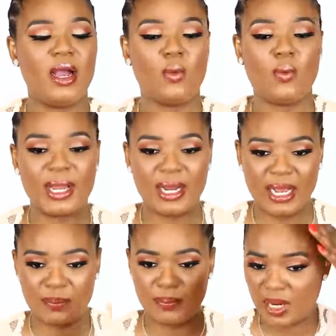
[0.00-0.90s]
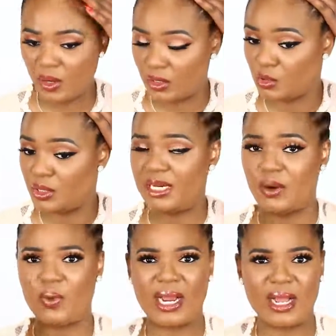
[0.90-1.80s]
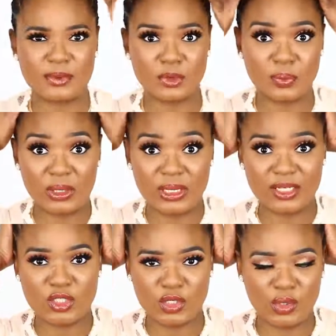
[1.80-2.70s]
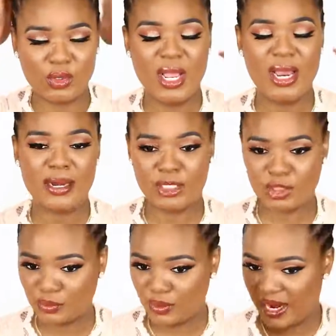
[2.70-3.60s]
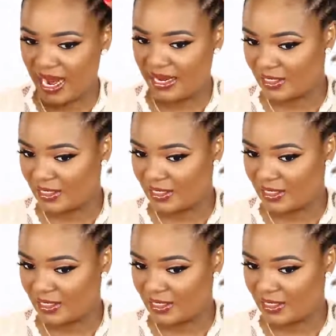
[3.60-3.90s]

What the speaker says: a wig cap, because you need a wig cap to protect your natural hair.